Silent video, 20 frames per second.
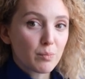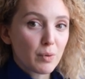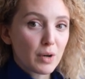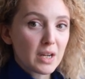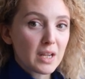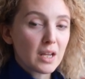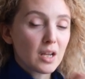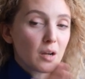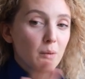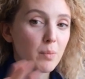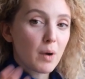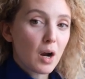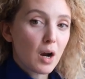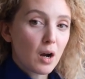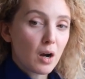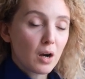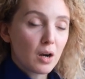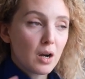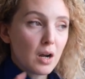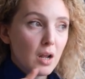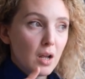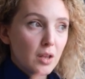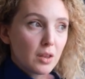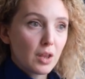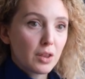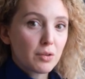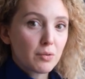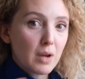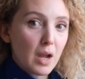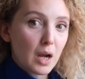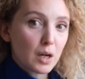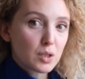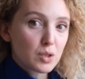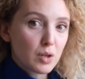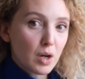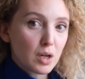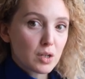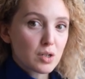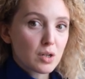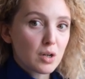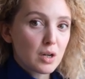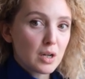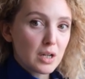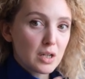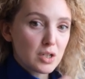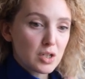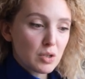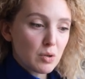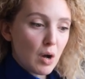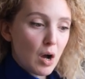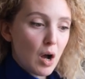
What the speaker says: breaking apart the 3-act structure into